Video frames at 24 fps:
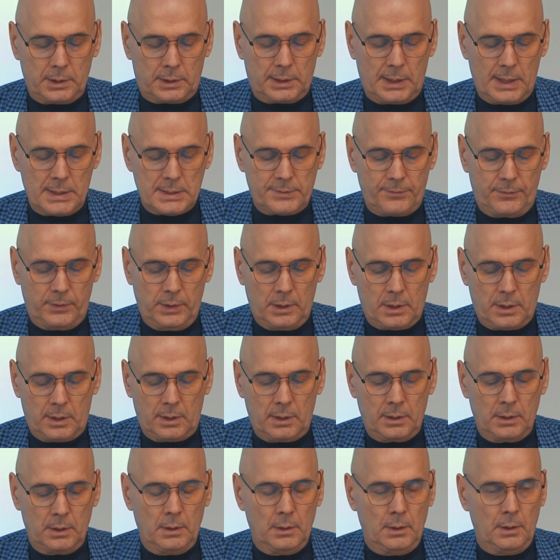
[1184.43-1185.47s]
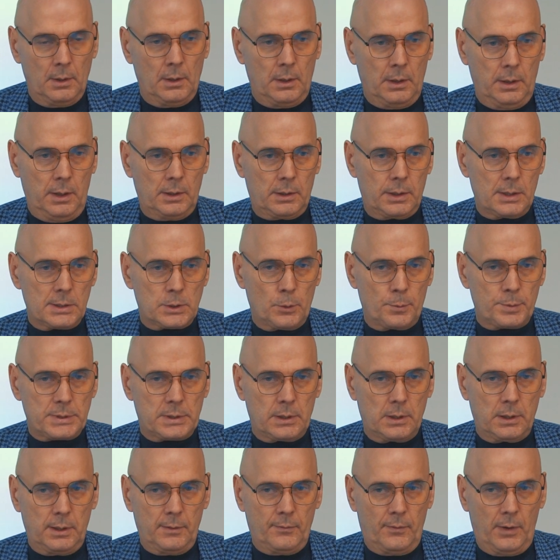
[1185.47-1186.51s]
to revive the dead
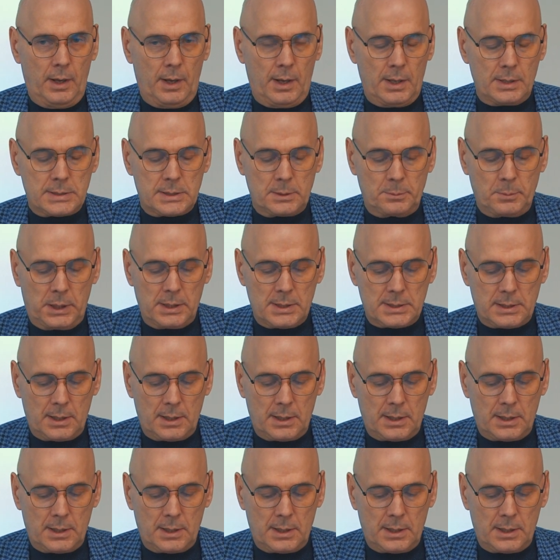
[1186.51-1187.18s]
technosphere